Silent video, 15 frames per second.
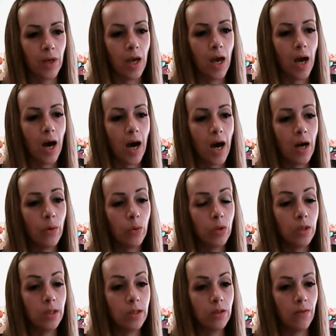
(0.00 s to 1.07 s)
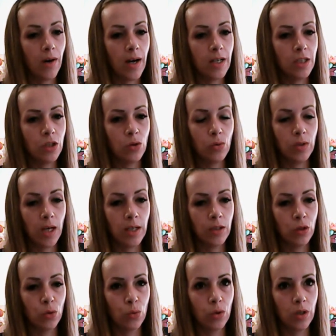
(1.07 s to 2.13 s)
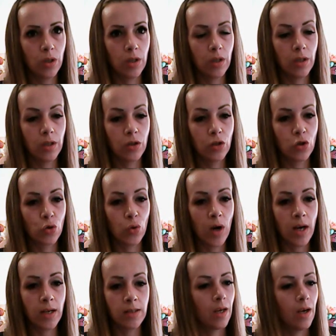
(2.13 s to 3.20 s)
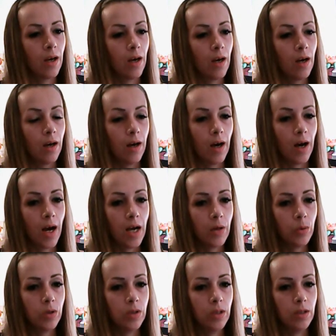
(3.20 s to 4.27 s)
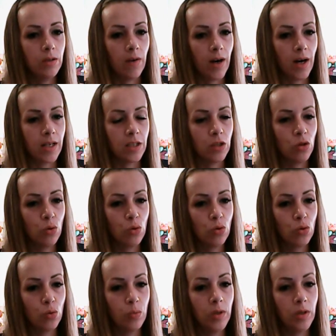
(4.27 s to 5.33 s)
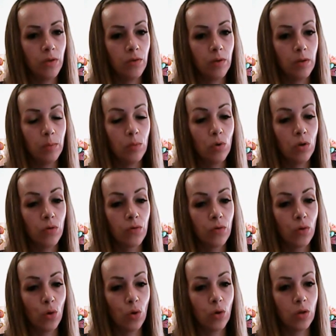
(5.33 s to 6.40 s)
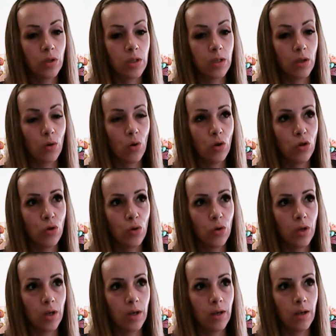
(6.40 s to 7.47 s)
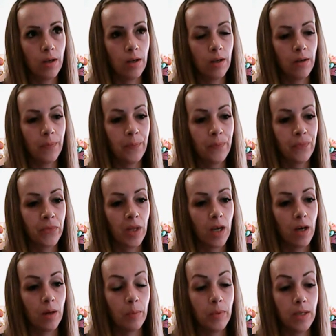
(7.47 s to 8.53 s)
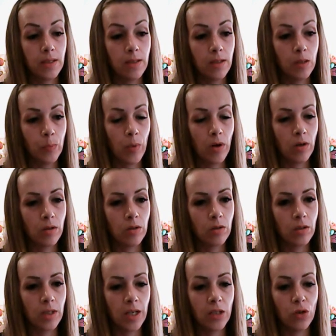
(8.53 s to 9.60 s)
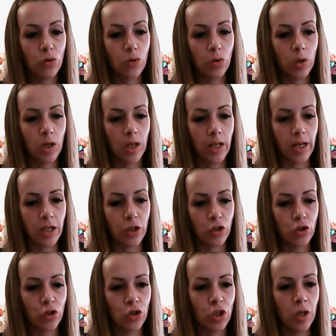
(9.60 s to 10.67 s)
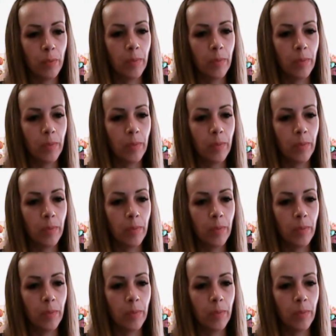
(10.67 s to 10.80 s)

I would advise you not to trust. I would advise you to be more focused on your business partners and your relationship